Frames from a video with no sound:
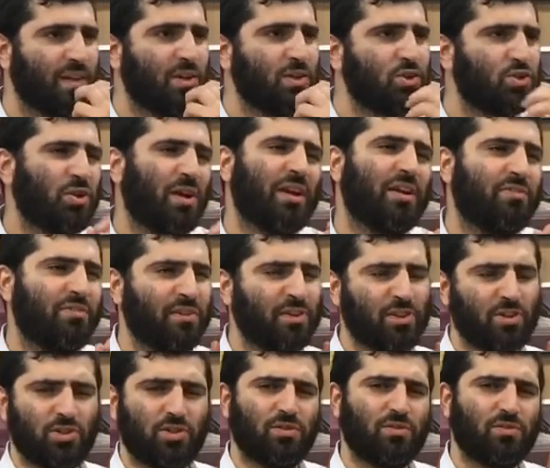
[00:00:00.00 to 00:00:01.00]
Try to
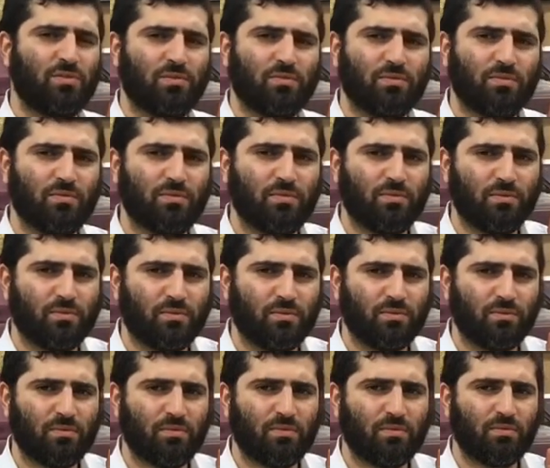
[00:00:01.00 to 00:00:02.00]
finish it.
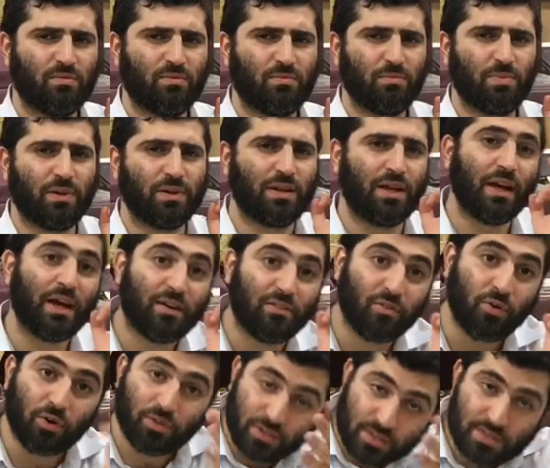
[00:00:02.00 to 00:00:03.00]
Because
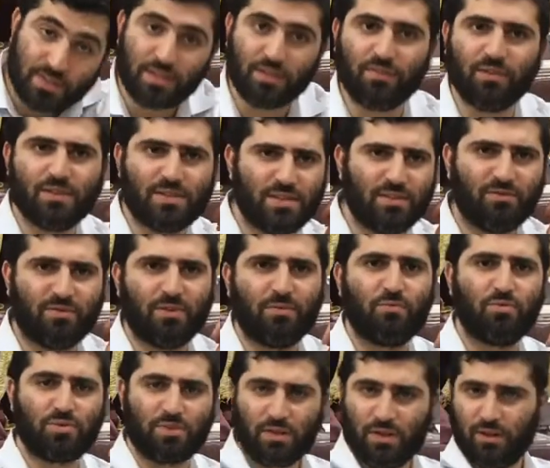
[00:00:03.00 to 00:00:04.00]
Avot is even Sifrei
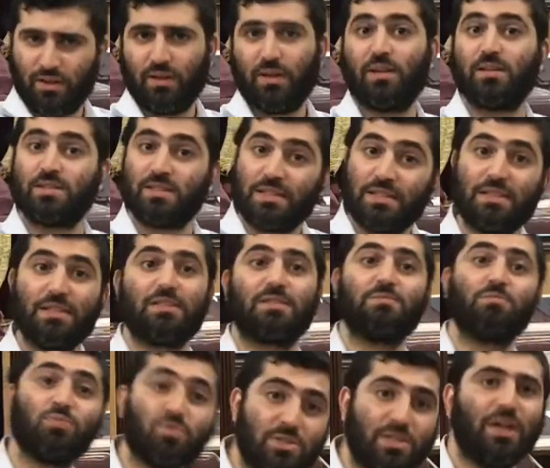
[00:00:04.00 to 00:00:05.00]
Mussar. It's, it's
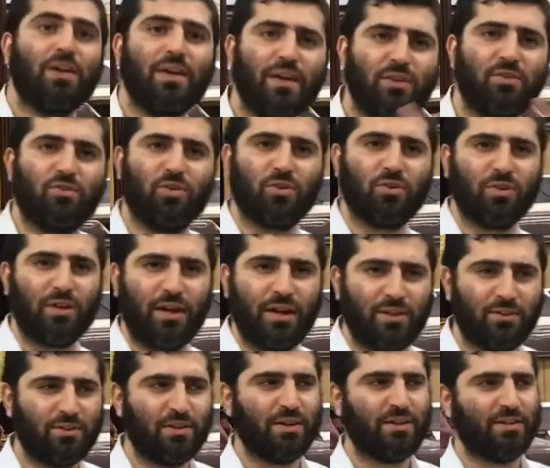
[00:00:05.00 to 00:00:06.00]
Mussar and Torah. How do
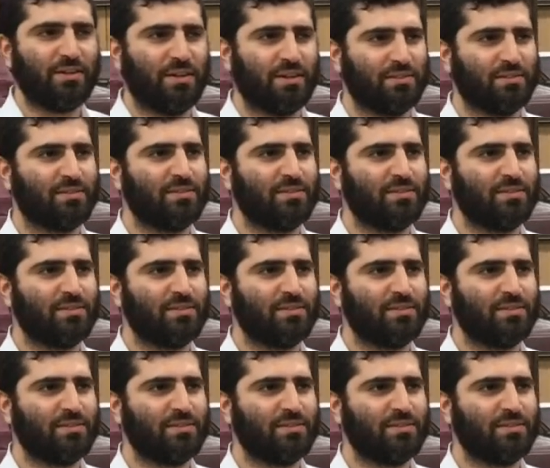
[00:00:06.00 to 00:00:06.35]
you like that?